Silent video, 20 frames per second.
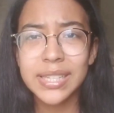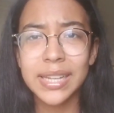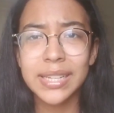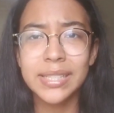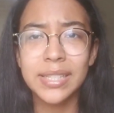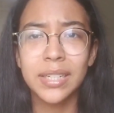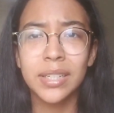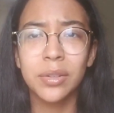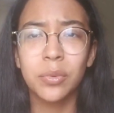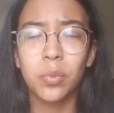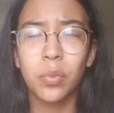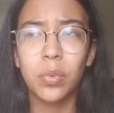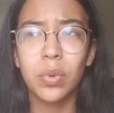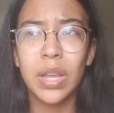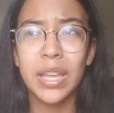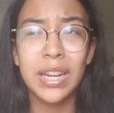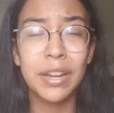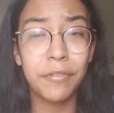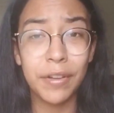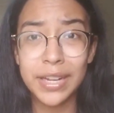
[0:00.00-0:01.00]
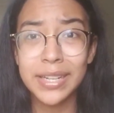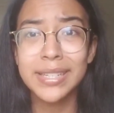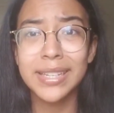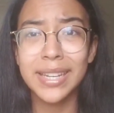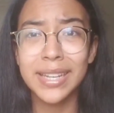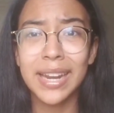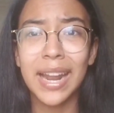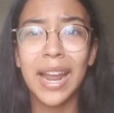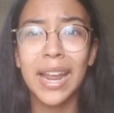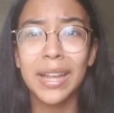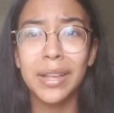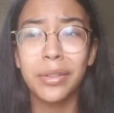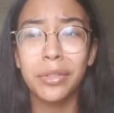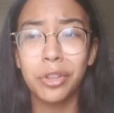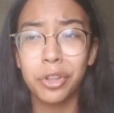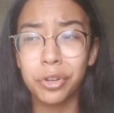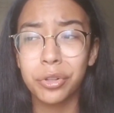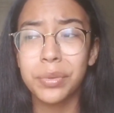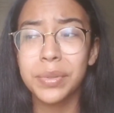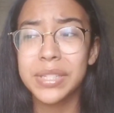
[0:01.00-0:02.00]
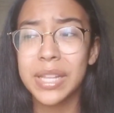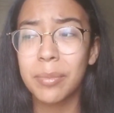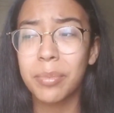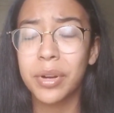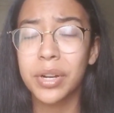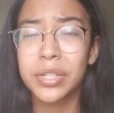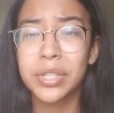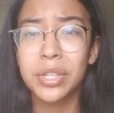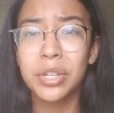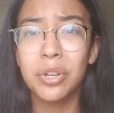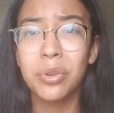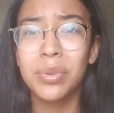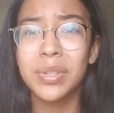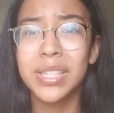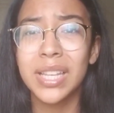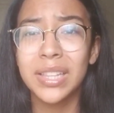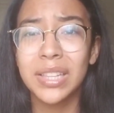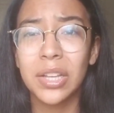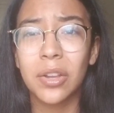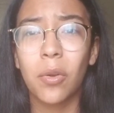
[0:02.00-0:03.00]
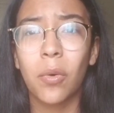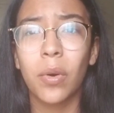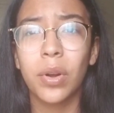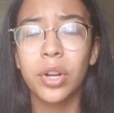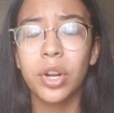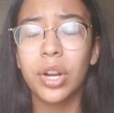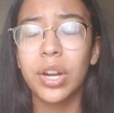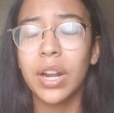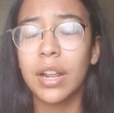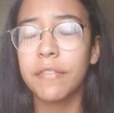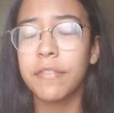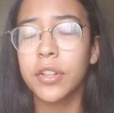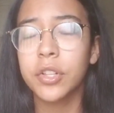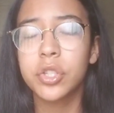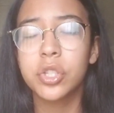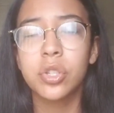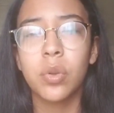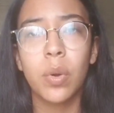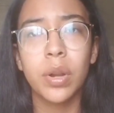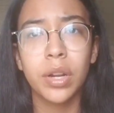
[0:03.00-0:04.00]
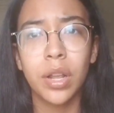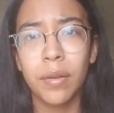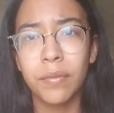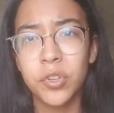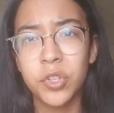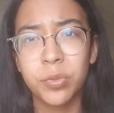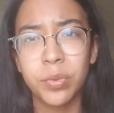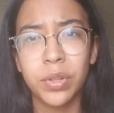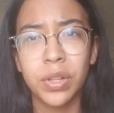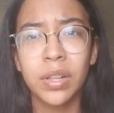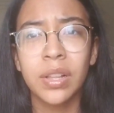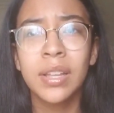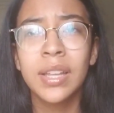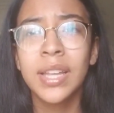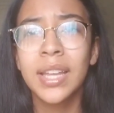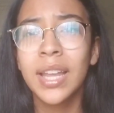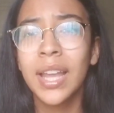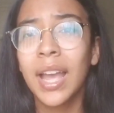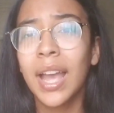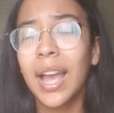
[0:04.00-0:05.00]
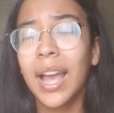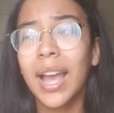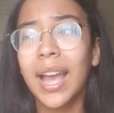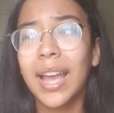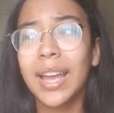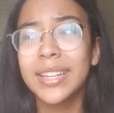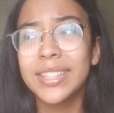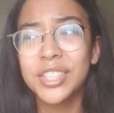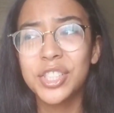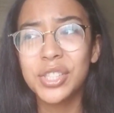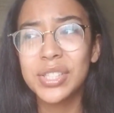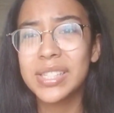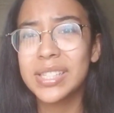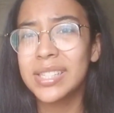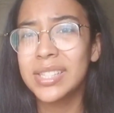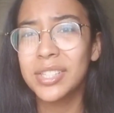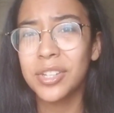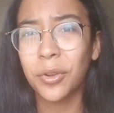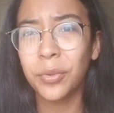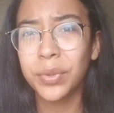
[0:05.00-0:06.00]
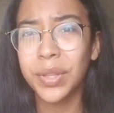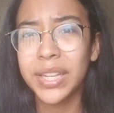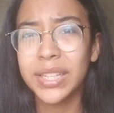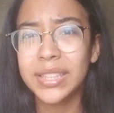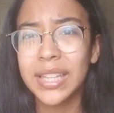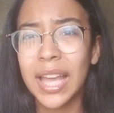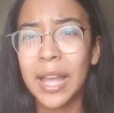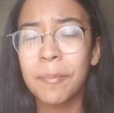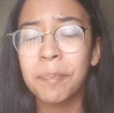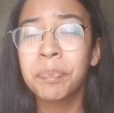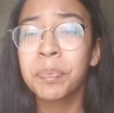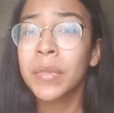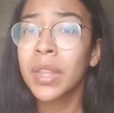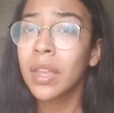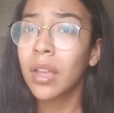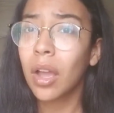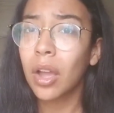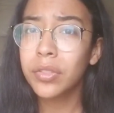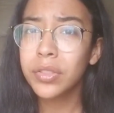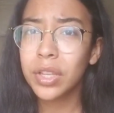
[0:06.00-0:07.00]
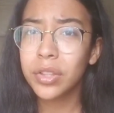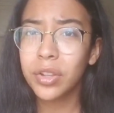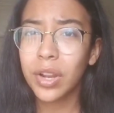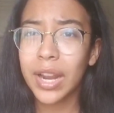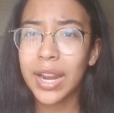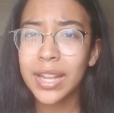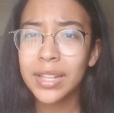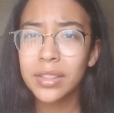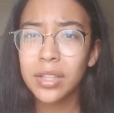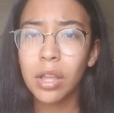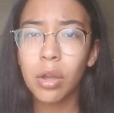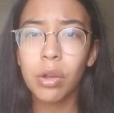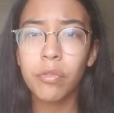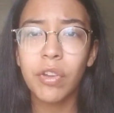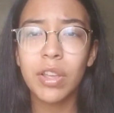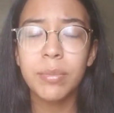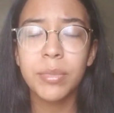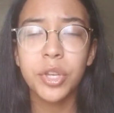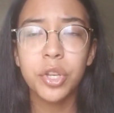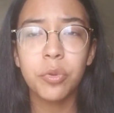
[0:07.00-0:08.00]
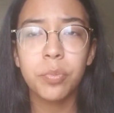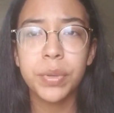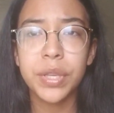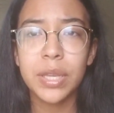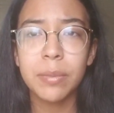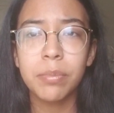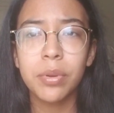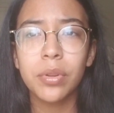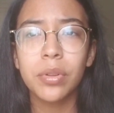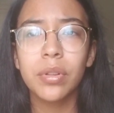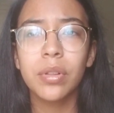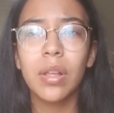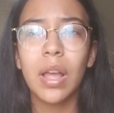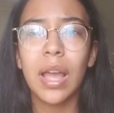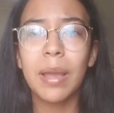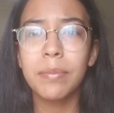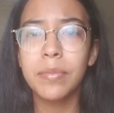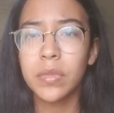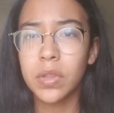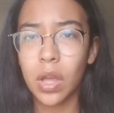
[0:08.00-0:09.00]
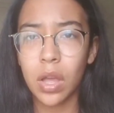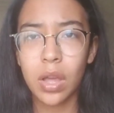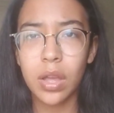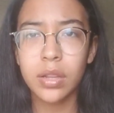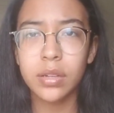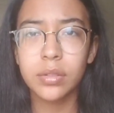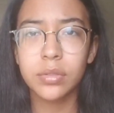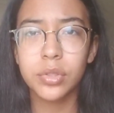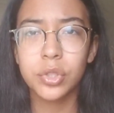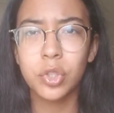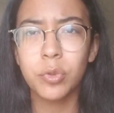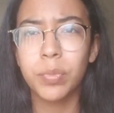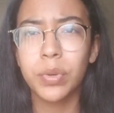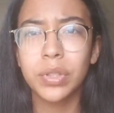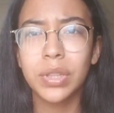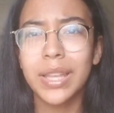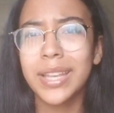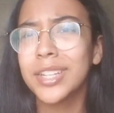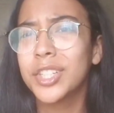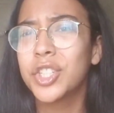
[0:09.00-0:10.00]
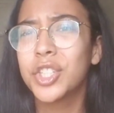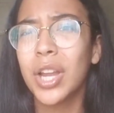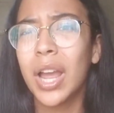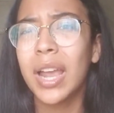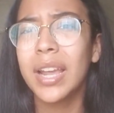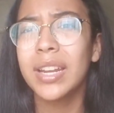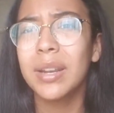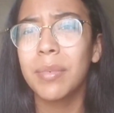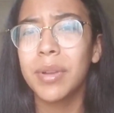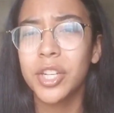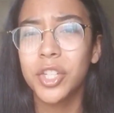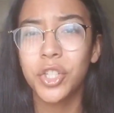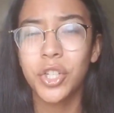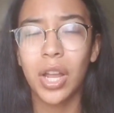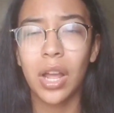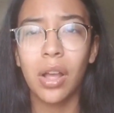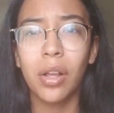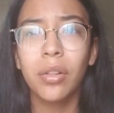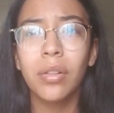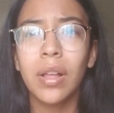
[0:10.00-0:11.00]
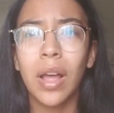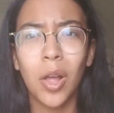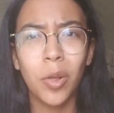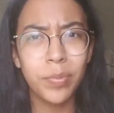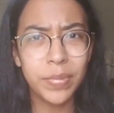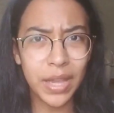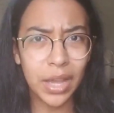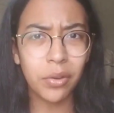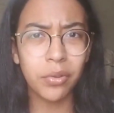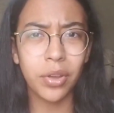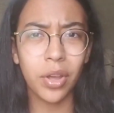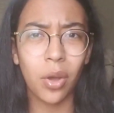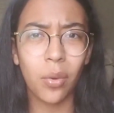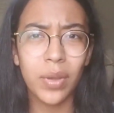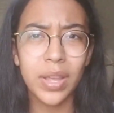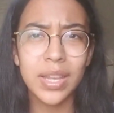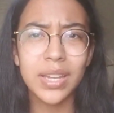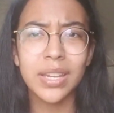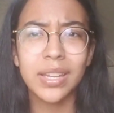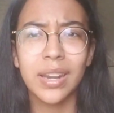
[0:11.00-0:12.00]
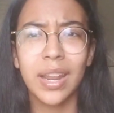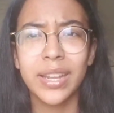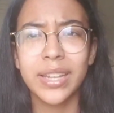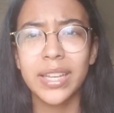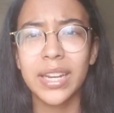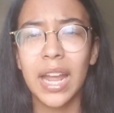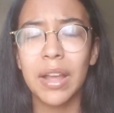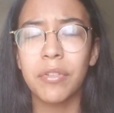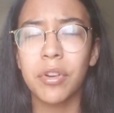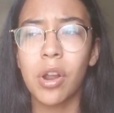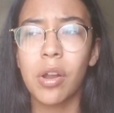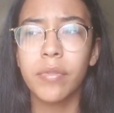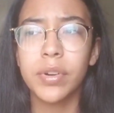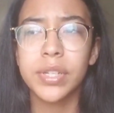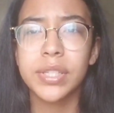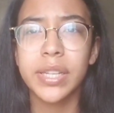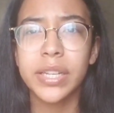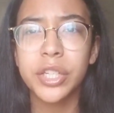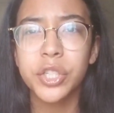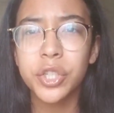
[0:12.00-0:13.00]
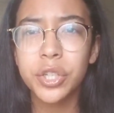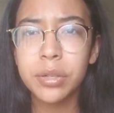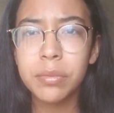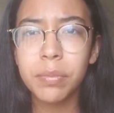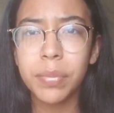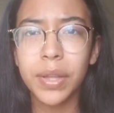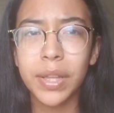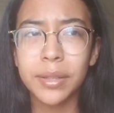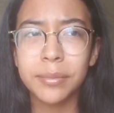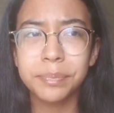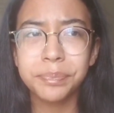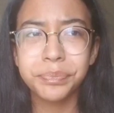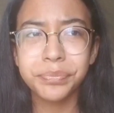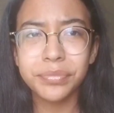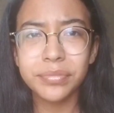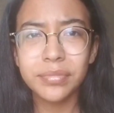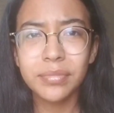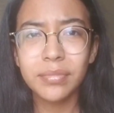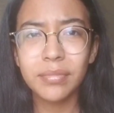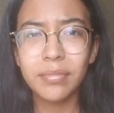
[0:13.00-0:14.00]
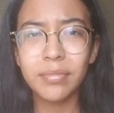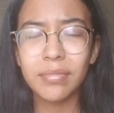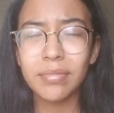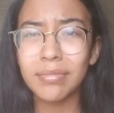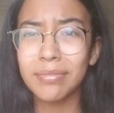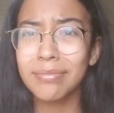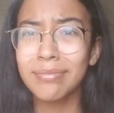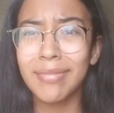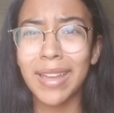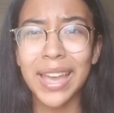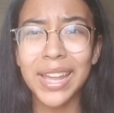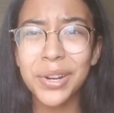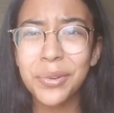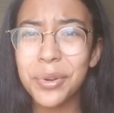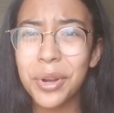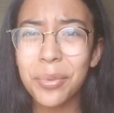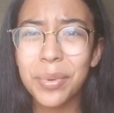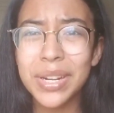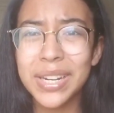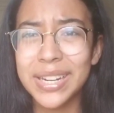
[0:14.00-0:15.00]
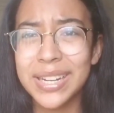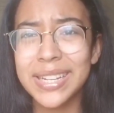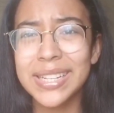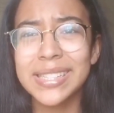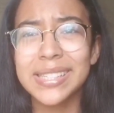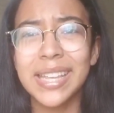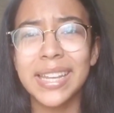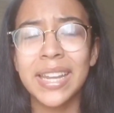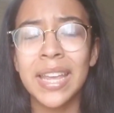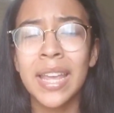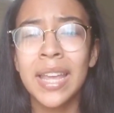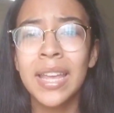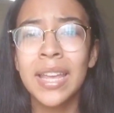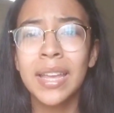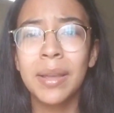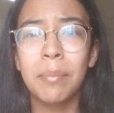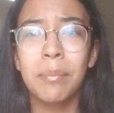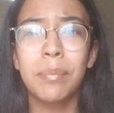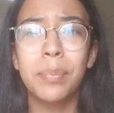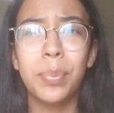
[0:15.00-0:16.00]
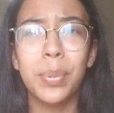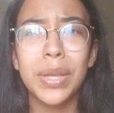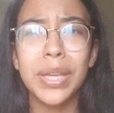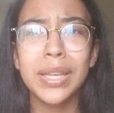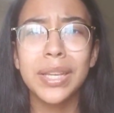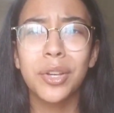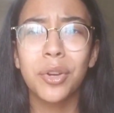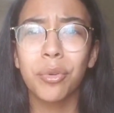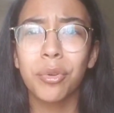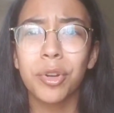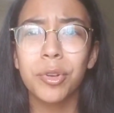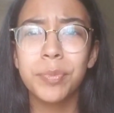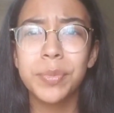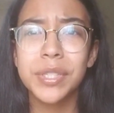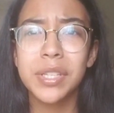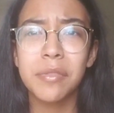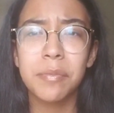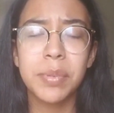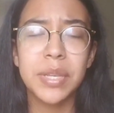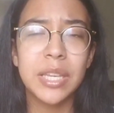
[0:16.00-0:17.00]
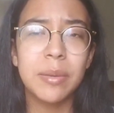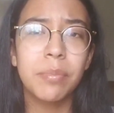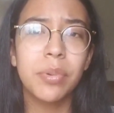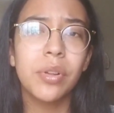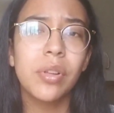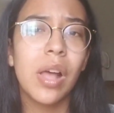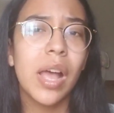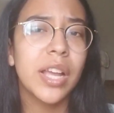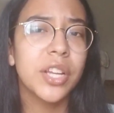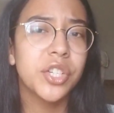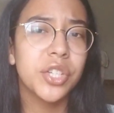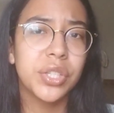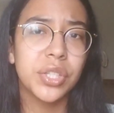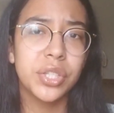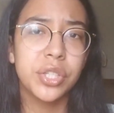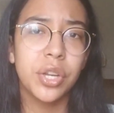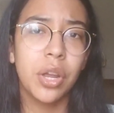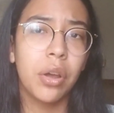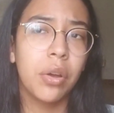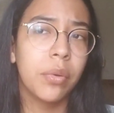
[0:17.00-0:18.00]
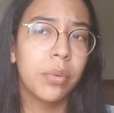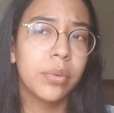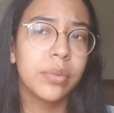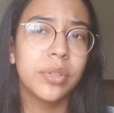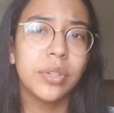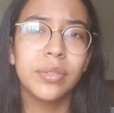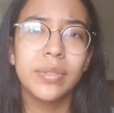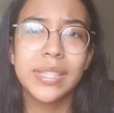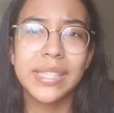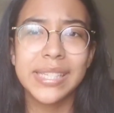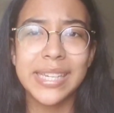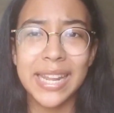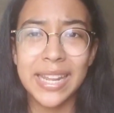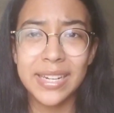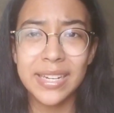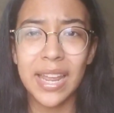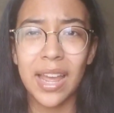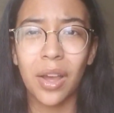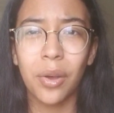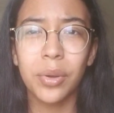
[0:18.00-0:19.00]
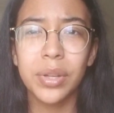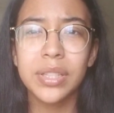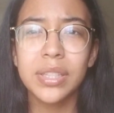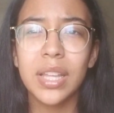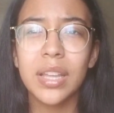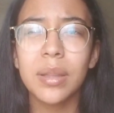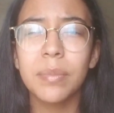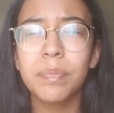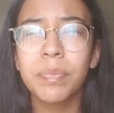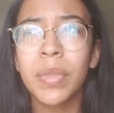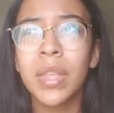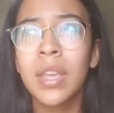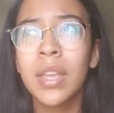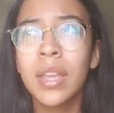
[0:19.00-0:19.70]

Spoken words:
I didn't, and if I did, I literally was that person who was in the corner, and I felt so uncomfortable. I just don't like that. On the other hand though, if I meet new people, I'm not super like shy and in my shell. I'll be outgoing and I can have a conversation, but I don't know what it is. Like big groups of people, I just don't stand out in them.